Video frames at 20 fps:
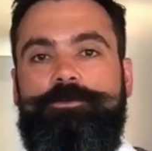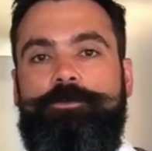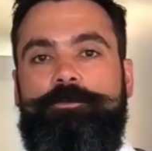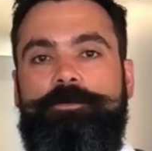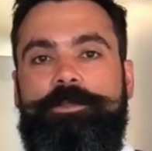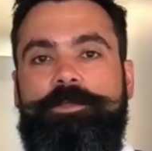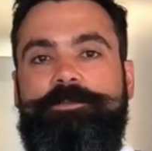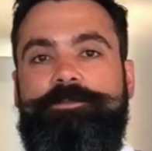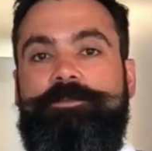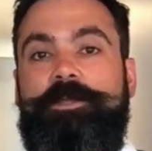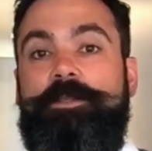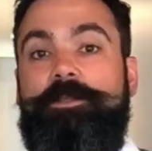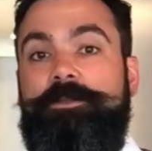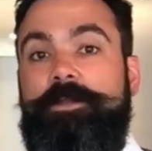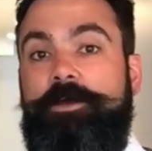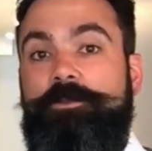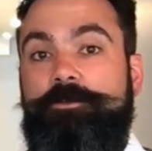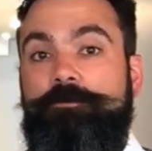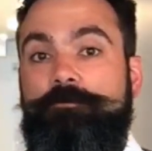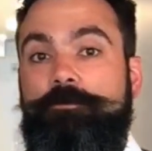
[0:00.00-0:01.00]
so when they sell
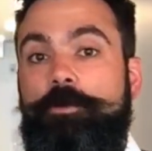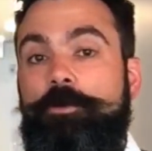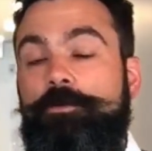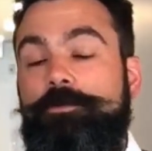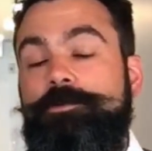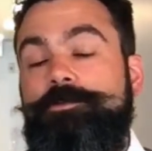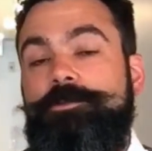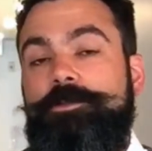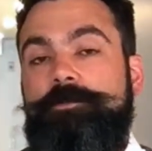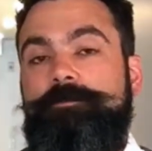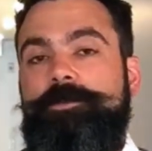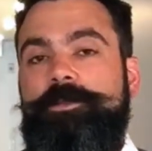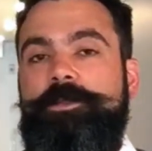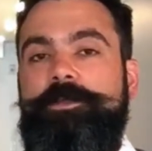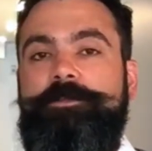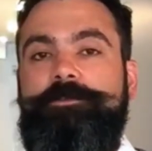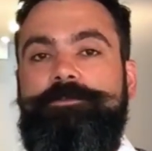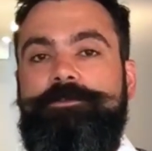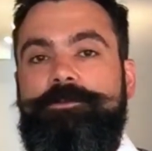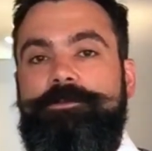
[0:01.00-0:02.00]
it down the road, it's going
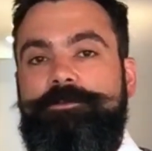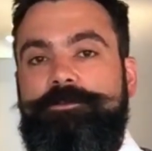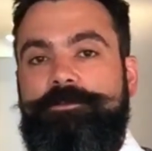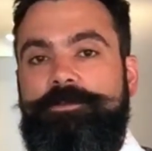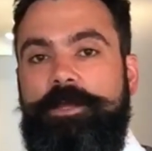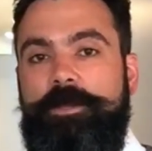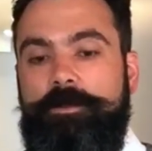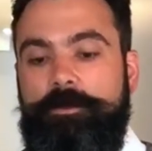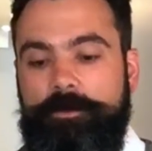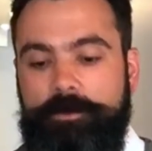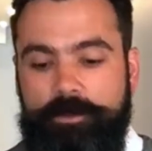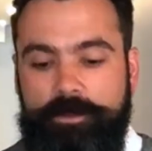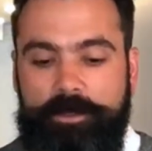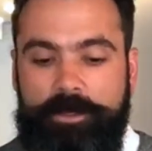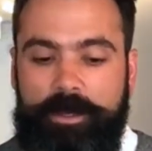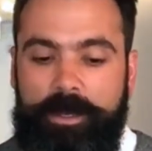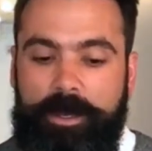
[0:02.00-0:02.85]
to be easier to sell.